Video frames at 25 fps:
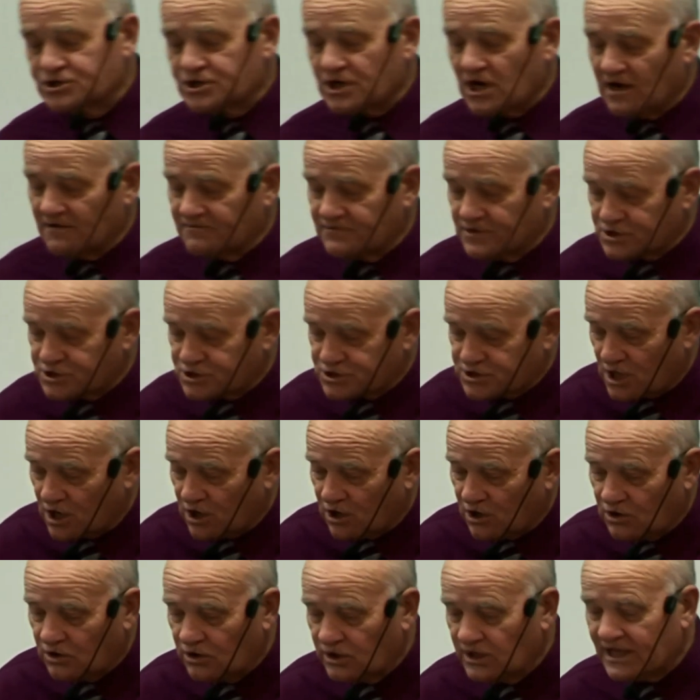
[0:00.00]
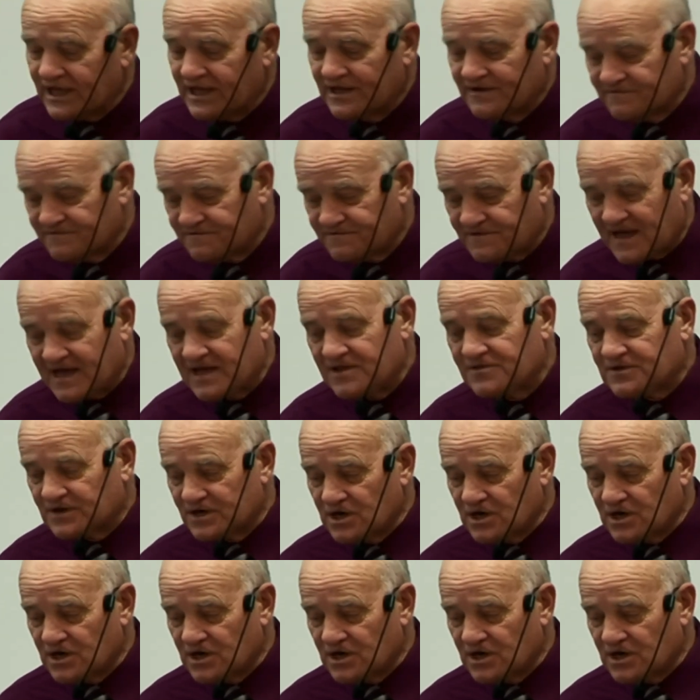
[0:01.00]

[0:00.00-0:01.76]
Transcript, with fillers: of the soul in faith and